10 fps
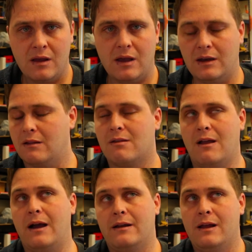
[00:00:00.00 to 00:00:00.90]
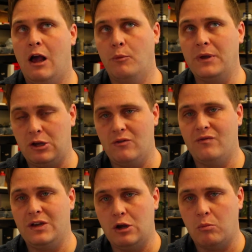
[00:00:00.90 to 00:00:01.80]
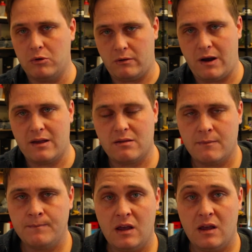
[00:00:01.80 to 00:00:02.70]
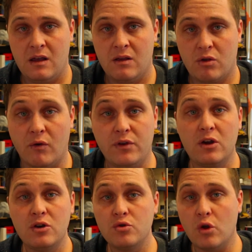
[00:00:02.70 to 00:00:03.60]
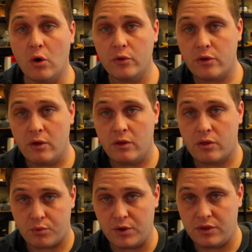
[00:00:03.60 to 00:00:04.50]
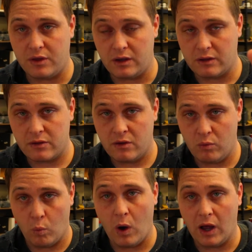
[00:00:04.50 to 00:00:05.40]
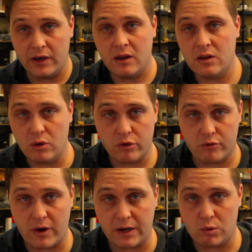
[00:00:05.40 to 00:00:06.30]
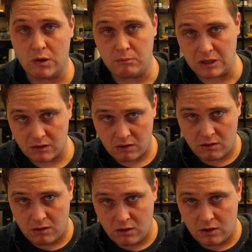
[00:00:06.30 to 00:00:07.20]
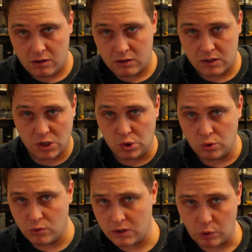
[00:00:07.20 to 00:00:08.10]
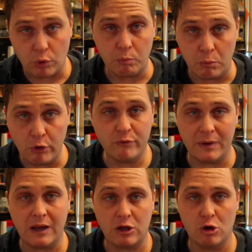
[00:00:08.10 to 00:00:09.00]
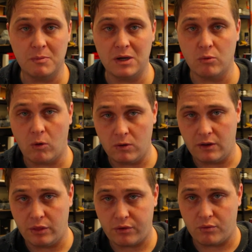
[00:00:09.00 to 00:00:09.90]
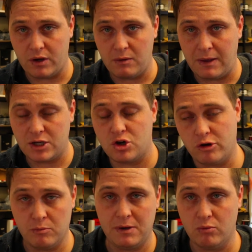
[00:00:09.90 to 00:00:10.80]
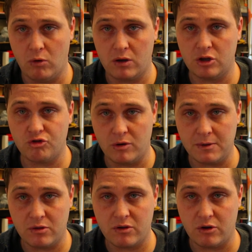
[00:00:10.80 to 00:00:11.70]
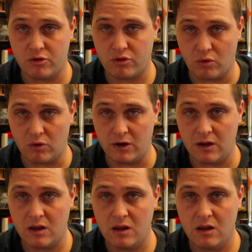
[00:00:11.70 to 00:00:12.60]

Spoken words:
and it's not helping your video progress. So if you could do those 3 things: 1, use the right equipment; 2, use movement in your B-roll; and 3, make sure your B-roll contributes to your story,